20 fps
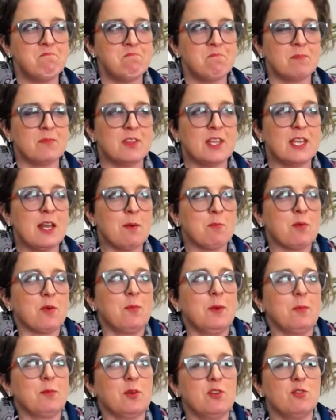The number of
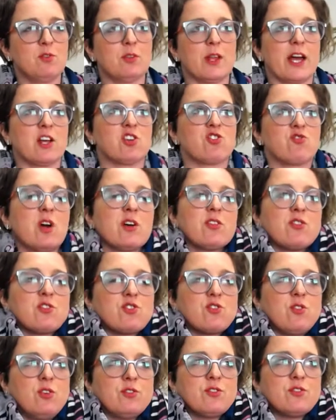people who like shrug their
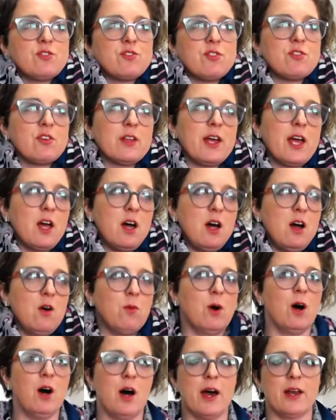shoulders and they're like,
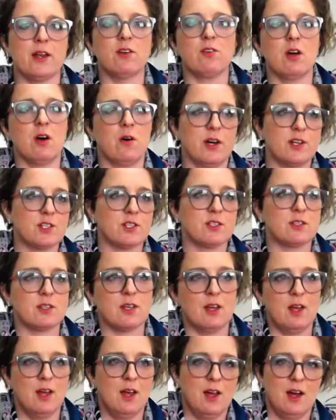"Well, I don't know. I just
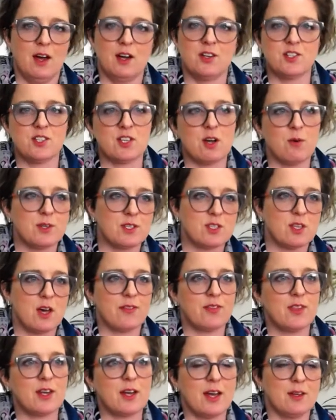always
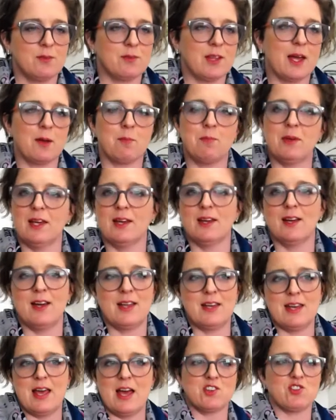thought that I'd like be
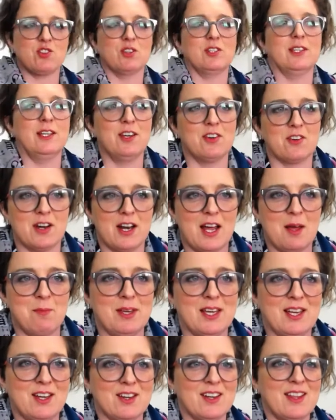a natural leader and I'd
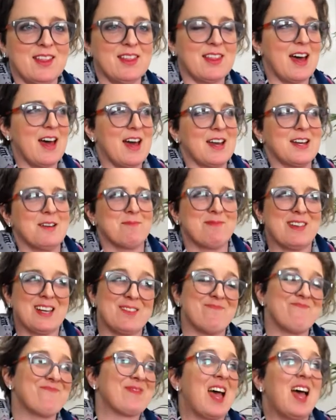be good at that." And I'm
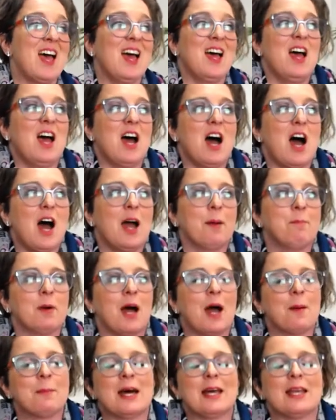like,
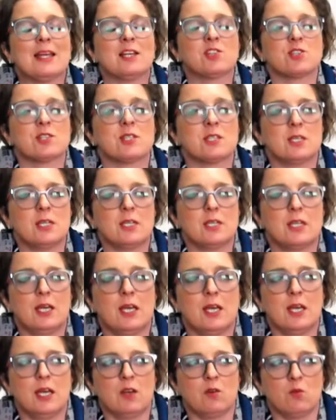I'm not interested
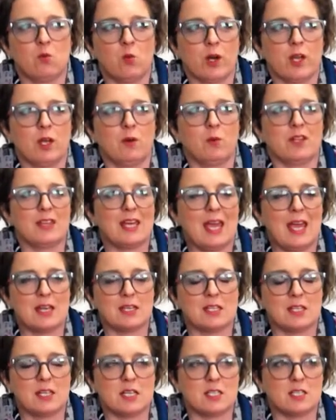in working with
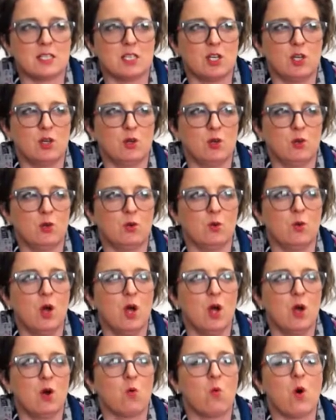candidates who
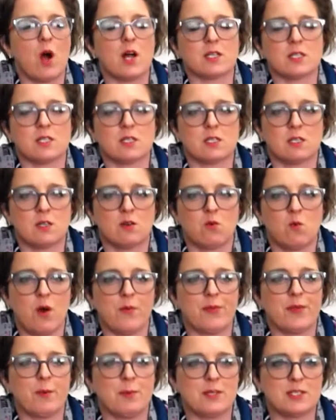want
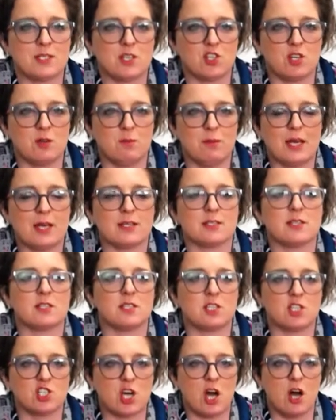the position because
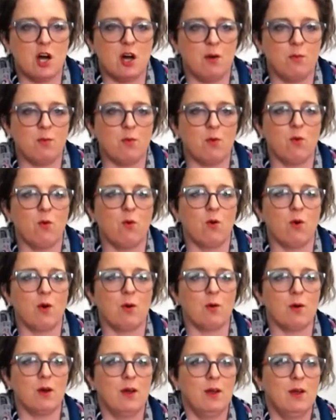it's a job or